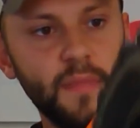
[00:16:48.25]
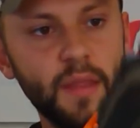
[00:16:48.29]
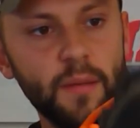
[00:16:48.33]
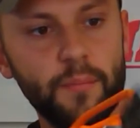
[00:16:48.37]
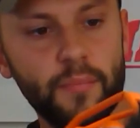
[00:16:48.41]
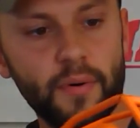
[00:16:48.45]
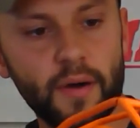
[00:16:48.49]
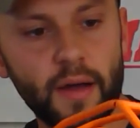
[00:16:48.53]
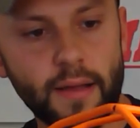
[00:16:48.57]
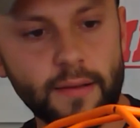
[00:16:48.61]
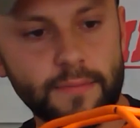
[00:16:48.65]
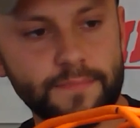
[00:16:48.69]

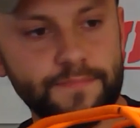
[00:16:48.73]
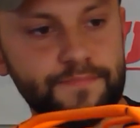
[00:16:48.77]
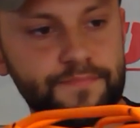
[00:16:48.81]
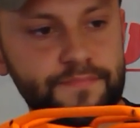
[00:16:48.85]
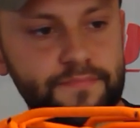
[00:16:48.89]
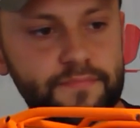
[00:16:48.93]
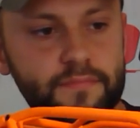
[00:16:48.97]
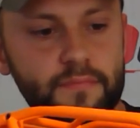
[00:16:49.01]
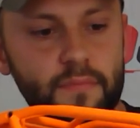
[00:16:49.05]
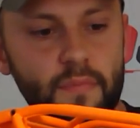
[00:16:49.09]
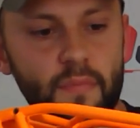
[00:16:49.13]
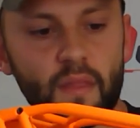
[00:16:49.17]
But
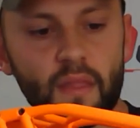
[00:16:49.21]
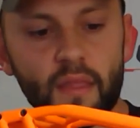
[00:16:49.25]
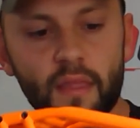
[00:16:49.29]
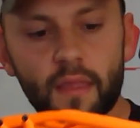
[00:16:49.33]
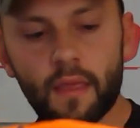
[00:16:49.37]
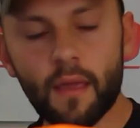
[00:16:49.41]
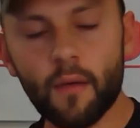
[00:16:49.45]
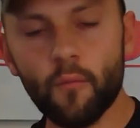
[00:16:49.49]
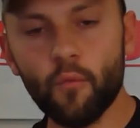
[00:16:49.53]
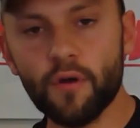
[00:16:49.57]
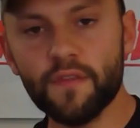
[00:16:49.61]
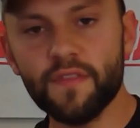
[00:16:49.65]

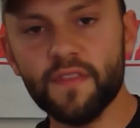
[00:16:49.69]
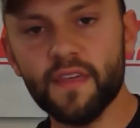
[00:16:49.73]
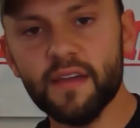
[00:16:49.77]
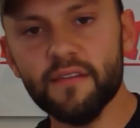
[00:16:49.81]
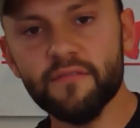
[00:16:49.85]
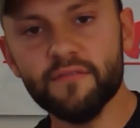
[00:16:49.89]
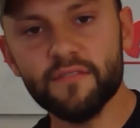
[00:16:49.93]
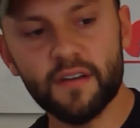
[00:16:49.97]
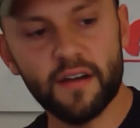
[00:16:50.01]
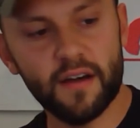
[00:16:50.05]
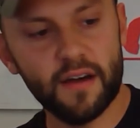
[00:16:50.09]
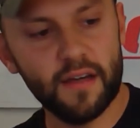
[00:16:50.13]
what
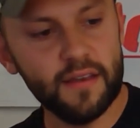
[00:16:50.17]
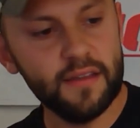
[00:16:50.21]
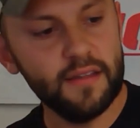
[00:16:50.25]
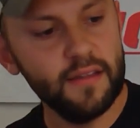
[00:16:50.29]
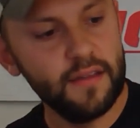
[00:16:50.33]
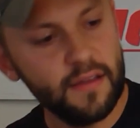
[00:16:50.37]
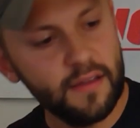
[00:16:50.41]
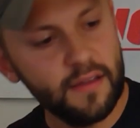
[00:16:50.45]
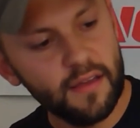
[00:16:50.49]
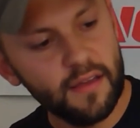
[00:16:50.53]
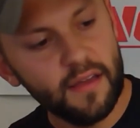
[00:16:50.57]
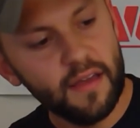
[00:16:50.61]
they've done
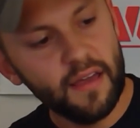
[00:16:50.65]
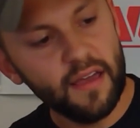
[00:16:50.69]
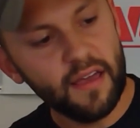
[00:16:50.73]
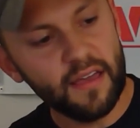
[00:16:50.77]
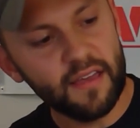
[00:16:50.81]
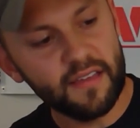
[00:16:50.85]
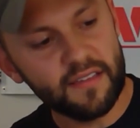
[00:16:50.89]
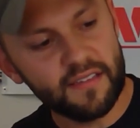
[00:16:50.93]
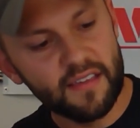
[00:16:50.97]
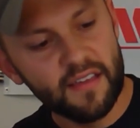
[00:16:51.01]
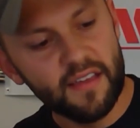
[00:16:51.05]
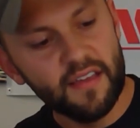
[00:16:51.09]

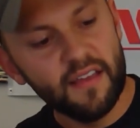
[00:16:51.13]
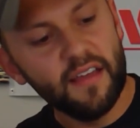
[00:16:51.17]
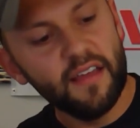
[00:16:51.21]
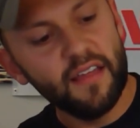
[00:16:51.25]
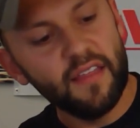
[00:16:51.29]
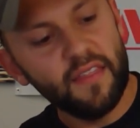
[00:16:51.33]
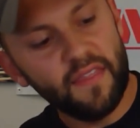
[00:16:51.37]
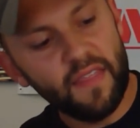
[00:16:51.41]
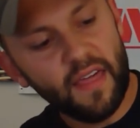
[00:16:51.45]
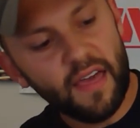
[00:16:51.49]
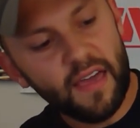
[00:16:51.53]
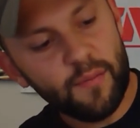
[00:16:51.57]
is
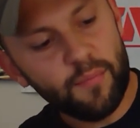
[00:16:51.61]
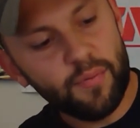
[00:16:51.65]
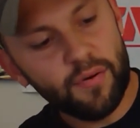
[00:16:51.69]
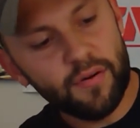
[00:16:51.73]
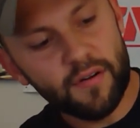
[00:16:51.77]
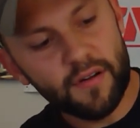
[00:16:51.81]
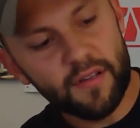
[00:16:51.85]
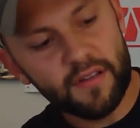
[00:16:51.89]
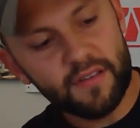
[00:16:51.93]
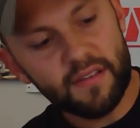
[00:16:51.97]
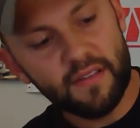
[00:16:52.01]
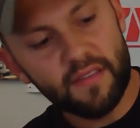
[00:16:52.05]
they
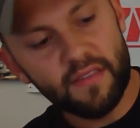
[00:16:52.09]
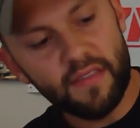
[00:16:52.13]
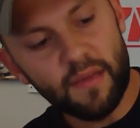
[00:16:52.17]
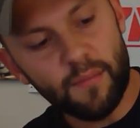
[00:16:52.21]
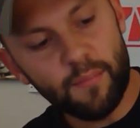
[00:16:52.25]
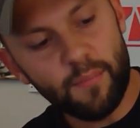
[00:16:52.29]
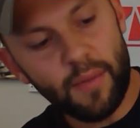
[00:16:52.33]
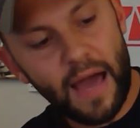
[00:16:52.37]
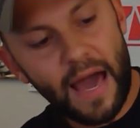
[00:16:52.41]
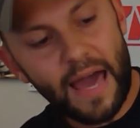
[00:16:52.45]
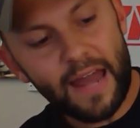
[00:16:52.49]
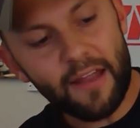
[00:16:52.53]
put the
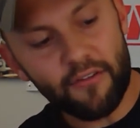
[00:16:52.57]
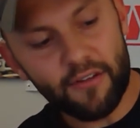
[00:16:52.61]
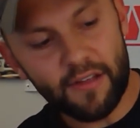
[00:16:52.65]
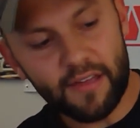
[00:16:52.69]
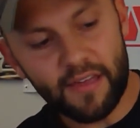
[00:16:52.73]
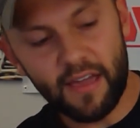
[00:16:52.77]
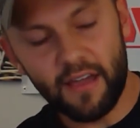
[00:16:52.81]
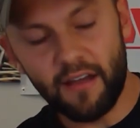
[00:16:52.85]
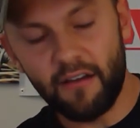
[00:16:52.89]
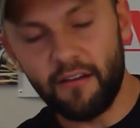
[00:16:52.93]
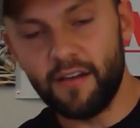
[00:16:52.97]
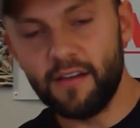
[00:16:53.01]
battery
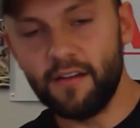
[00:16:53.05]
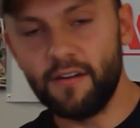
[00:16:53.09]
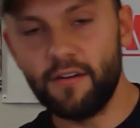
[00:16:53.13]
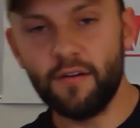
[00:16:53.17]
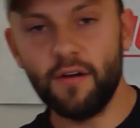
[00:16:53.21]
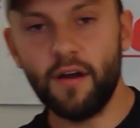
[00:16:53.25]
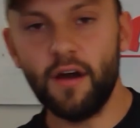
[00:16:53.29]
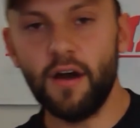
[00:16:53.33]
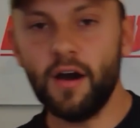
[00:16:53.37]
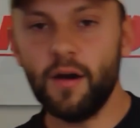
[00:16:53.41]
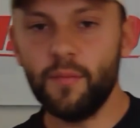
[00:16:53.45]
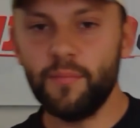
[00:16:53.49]

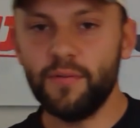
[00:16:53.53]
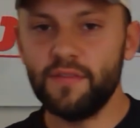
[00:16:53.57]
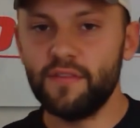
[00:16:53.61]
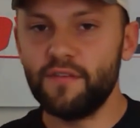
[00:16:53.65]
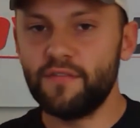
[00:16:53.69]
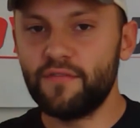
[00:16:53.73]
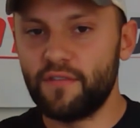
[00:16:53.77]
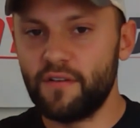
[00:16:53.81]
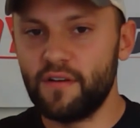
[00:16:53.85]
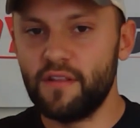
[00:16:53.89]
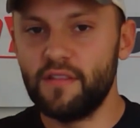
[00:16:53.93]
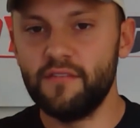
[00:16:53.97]
carrier up in the
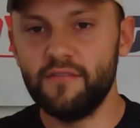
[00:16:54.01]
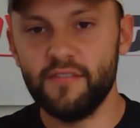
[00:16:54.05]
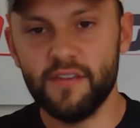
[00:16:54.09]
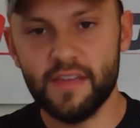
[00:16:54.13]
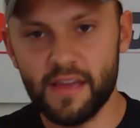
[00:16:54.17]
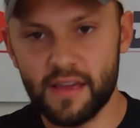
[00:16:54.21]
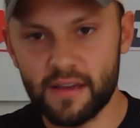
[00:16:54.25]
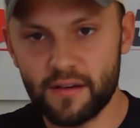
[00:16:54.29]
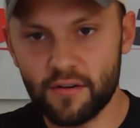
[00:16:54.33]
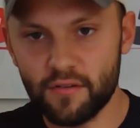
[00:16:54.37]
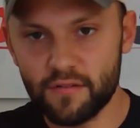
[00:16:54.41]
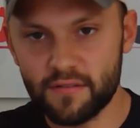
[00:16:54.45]
front of the
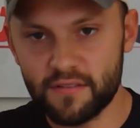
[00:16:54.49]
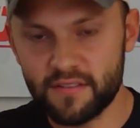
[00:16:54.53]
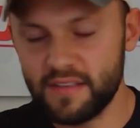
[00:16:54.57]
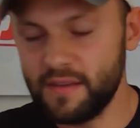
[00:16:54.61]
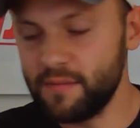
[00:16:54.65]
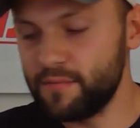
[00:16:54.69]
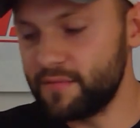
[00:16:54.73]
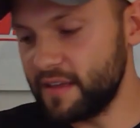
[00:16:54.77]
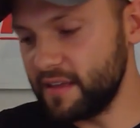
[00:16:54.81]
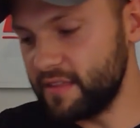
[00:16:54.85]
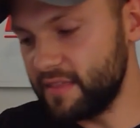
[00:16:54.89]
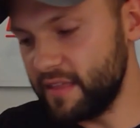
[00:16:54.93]
vehicle. It
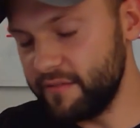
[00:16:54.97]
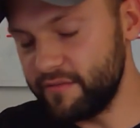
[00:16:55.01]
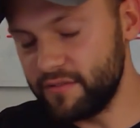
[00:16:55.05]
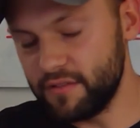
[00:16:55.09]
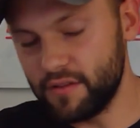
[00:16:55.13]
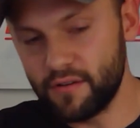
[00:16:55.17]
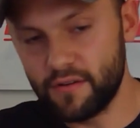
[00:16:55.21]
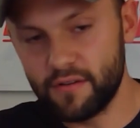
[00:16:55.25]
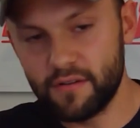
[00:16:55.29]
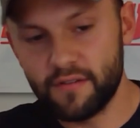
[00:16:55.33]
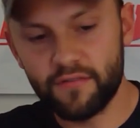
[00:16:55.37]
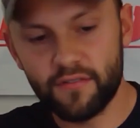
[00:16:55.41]
seems like they've
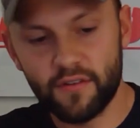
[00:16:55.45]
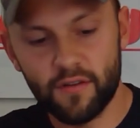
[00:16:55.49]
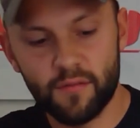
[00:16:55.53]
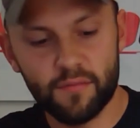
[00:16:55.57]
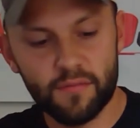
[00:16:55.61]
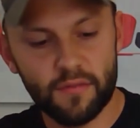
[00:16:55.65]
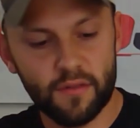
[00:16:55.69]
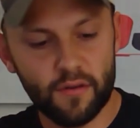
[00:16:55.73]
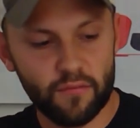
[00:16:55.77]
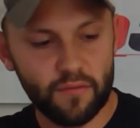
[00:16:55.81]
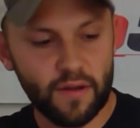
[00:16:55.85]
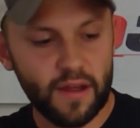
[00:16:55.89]
learned from
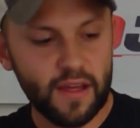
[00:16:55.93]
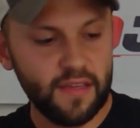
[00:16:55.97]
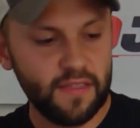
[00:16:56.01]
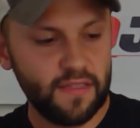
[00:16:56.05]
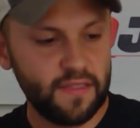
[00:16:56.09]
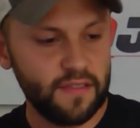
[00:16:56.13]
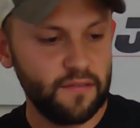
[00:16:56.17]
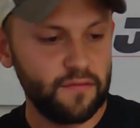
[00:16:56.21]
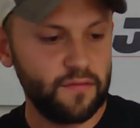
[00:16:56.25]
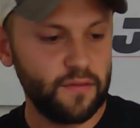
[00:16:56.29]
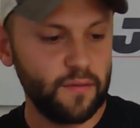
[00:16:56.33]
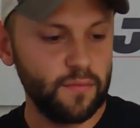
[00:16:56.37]
the Ryft
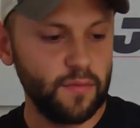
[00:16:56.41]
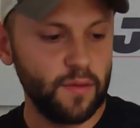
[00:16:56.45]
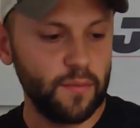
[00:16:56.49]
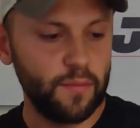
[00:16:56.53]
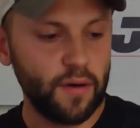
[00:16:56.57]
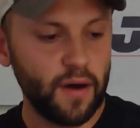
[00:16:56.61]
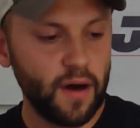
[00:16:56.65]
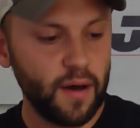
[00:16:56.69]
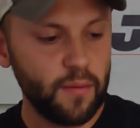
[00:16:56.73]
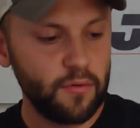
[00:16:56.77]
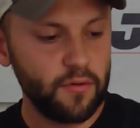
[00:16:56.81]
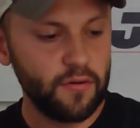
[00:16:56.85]
and from the
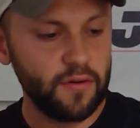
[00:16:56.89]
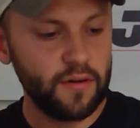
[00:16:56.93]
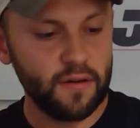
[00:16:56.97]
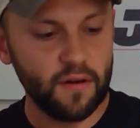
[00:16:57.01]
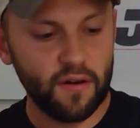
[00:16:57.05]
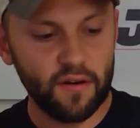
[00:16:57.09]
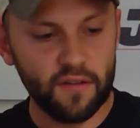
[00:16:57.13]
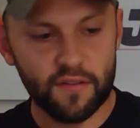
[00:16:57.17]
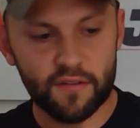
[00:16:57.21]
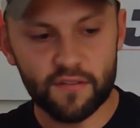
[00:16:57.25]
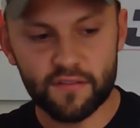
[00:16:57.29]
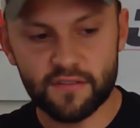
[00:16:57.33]
Bomber and
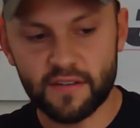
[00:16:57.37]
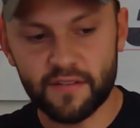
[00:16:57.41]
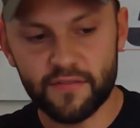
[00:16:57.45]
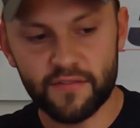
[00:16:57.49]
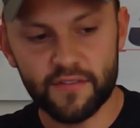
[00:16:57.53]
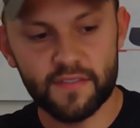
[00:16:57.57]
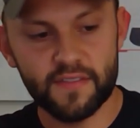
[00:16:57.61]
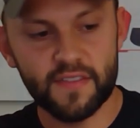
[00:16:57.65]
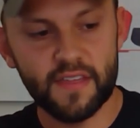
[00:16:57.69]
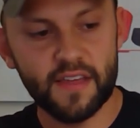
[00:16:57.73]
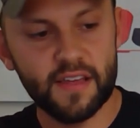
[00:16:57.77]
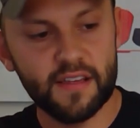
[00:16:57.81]
all those
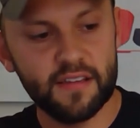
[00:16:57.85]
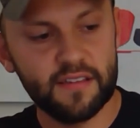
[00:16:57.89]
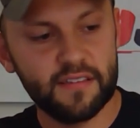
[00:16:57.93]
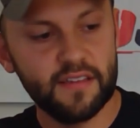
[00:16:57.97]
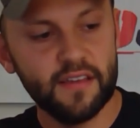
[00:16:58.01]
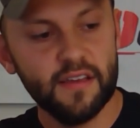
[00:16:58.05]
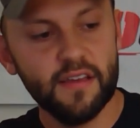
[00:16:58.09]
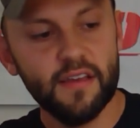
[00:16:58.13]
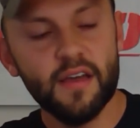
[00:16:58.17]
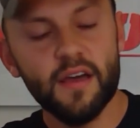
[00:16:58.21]
different things.